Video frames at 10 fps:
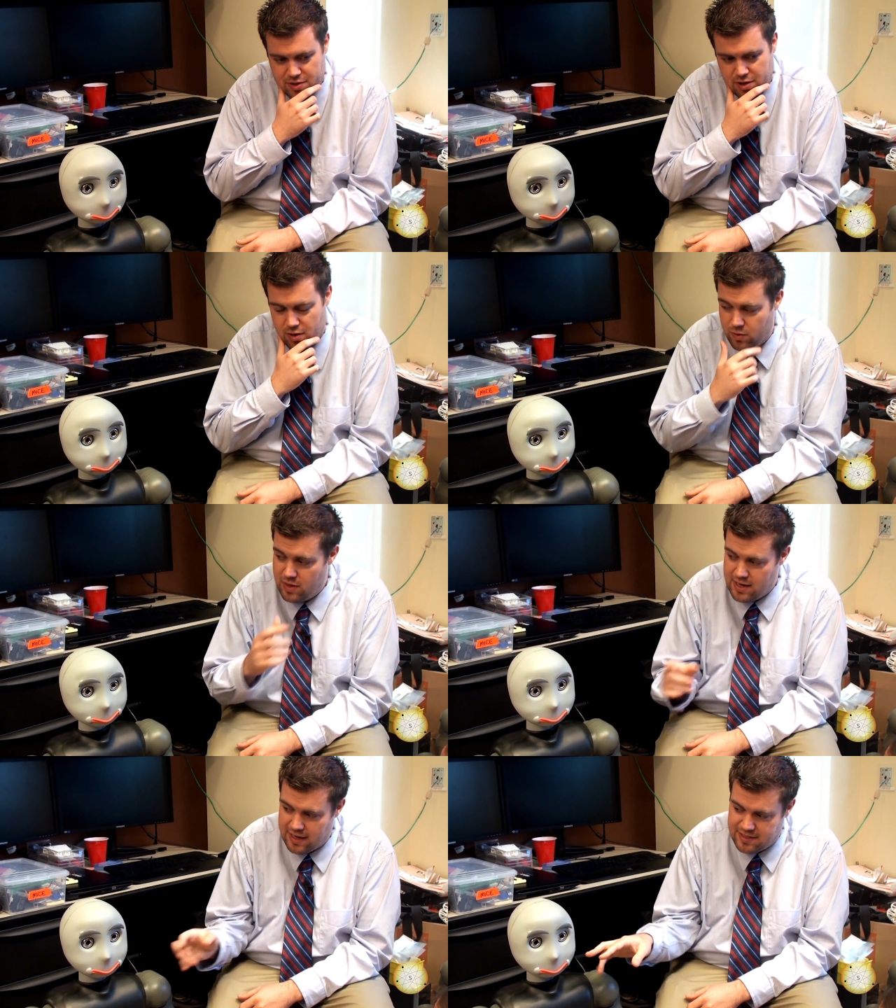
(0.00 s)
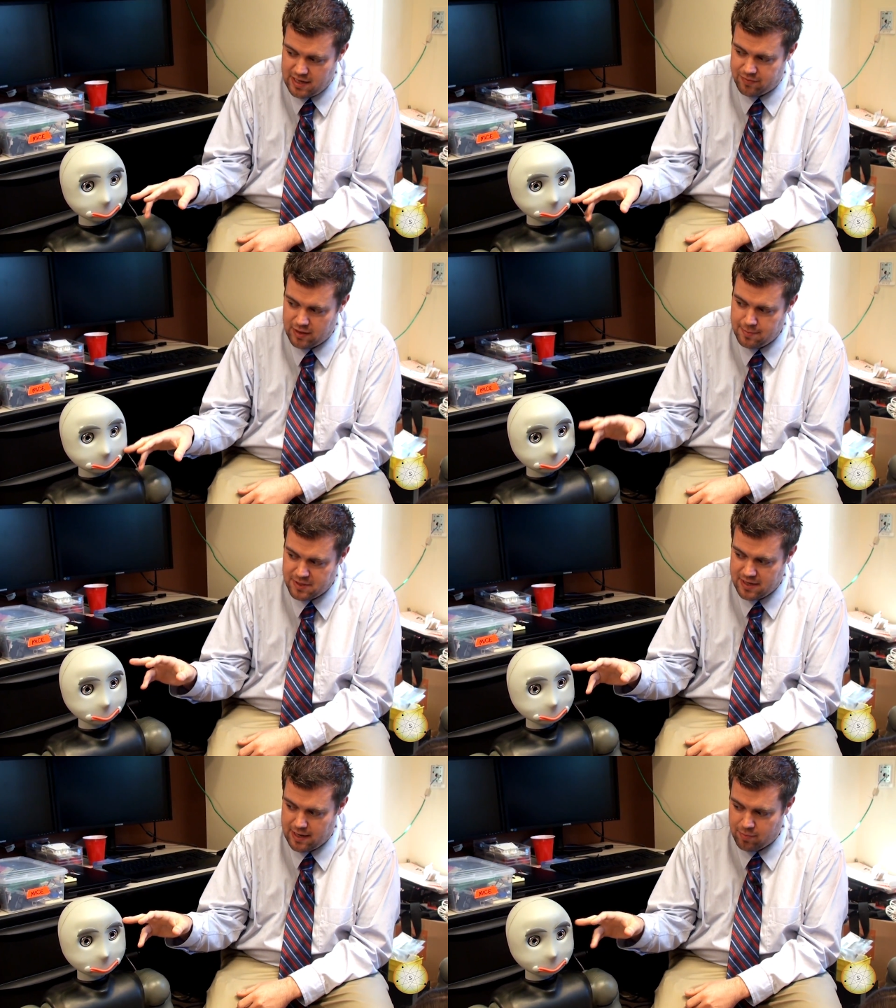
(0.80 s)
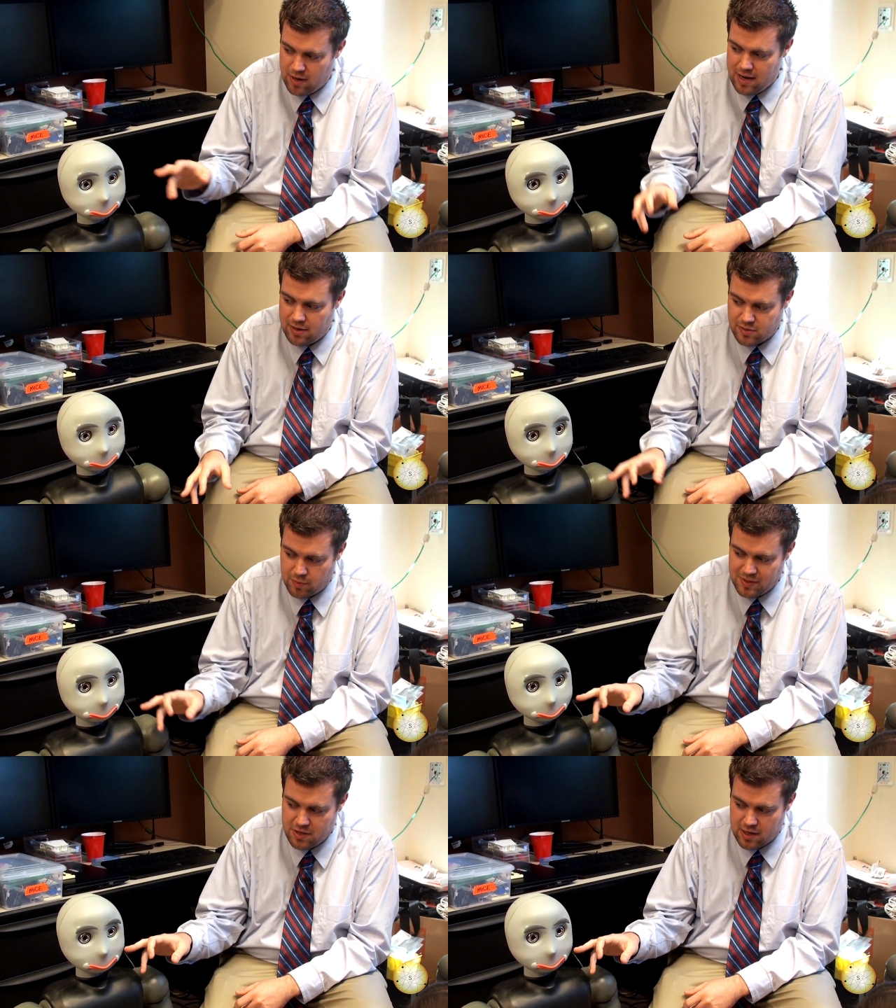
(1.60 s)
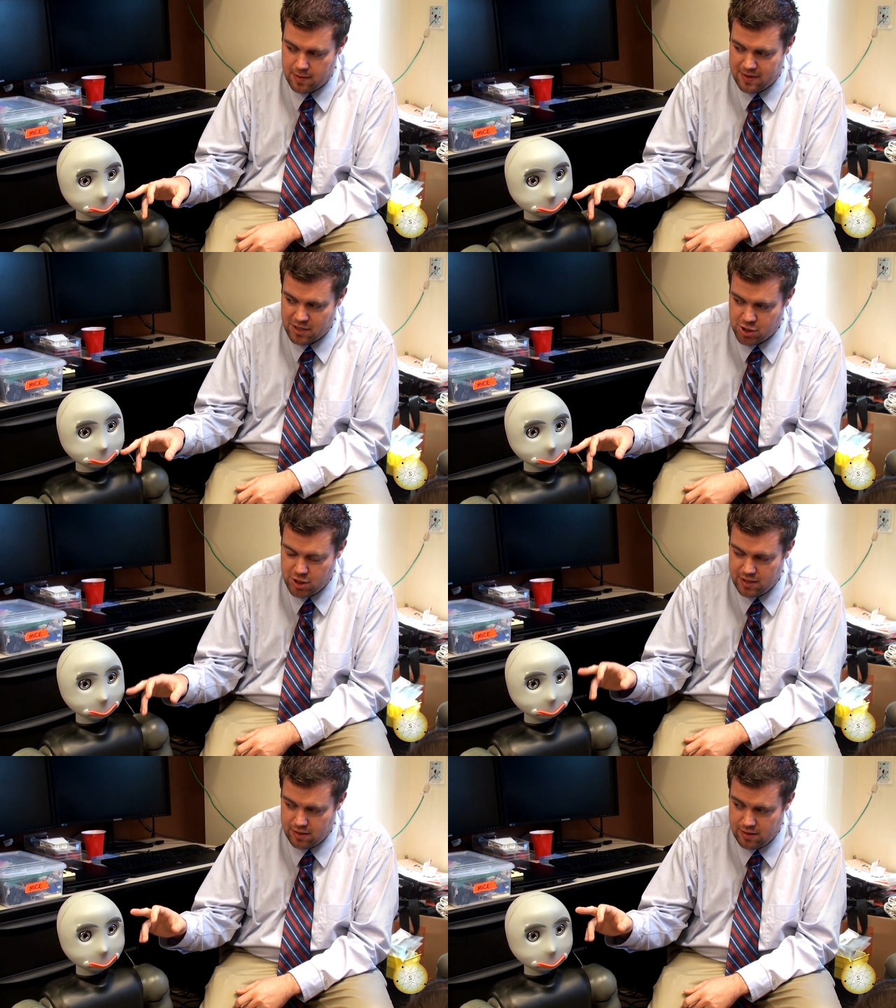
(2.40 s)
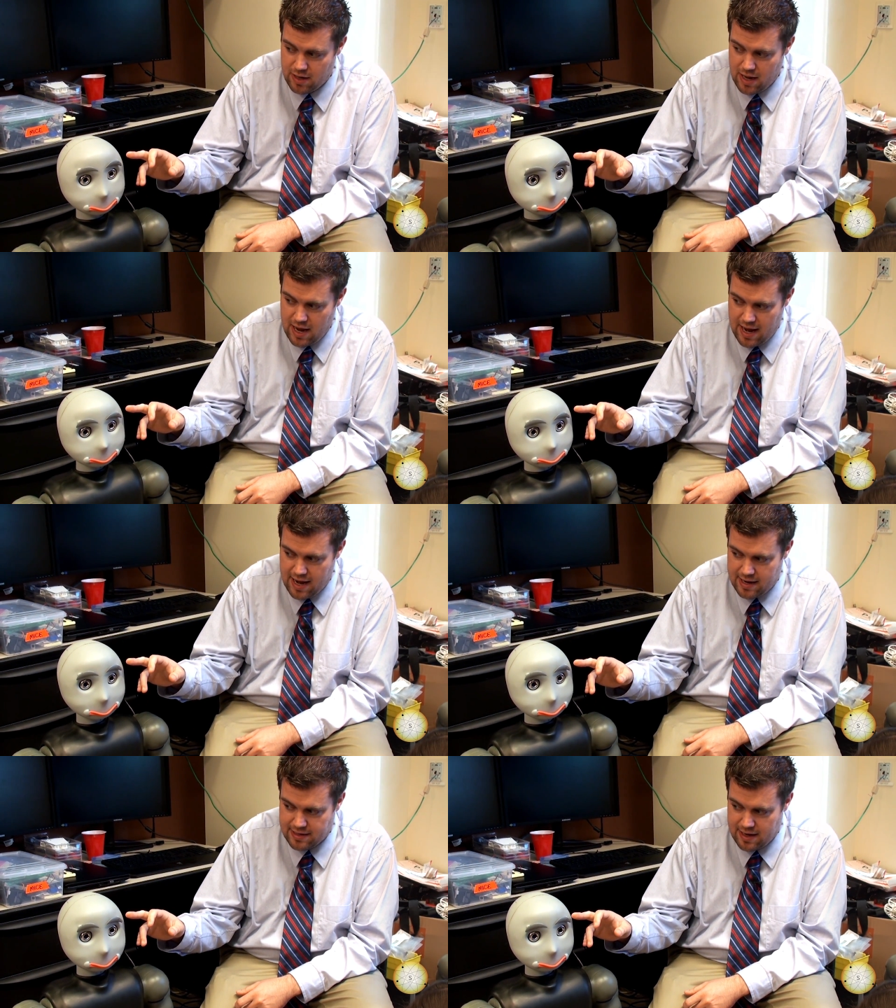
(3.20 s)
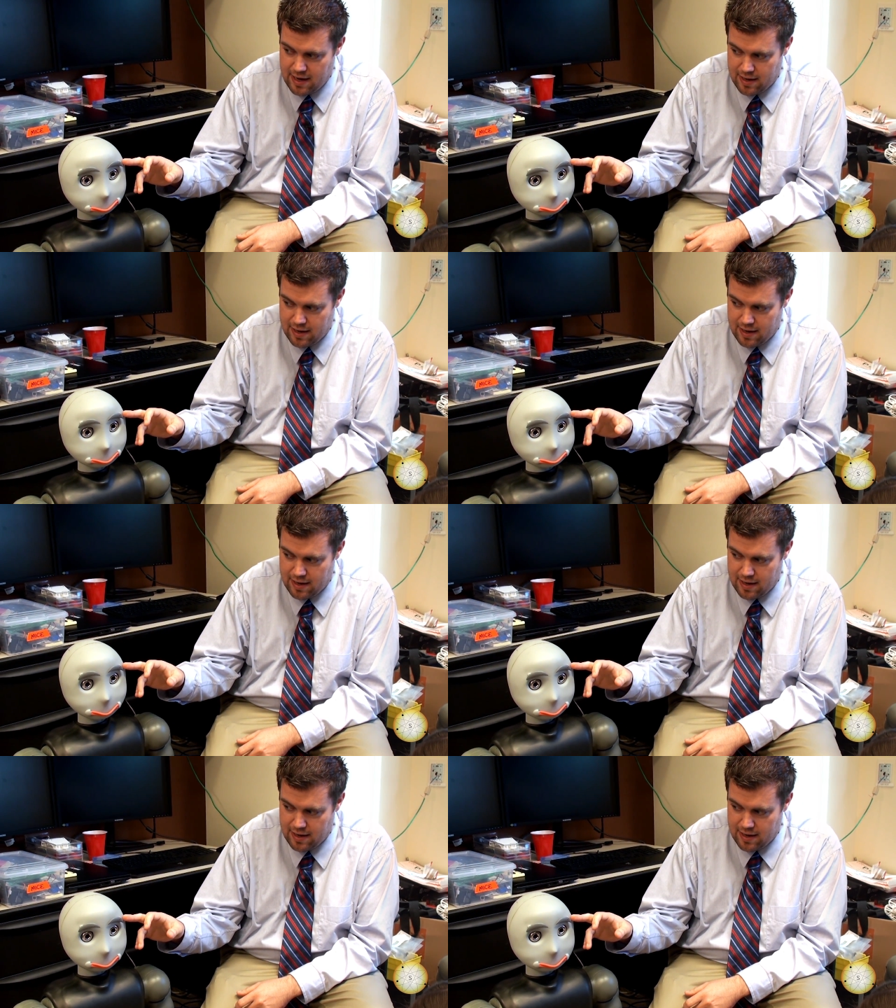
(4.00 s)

Speaker 1: So instead of lips and eyebrows, we'd be talking about a chin and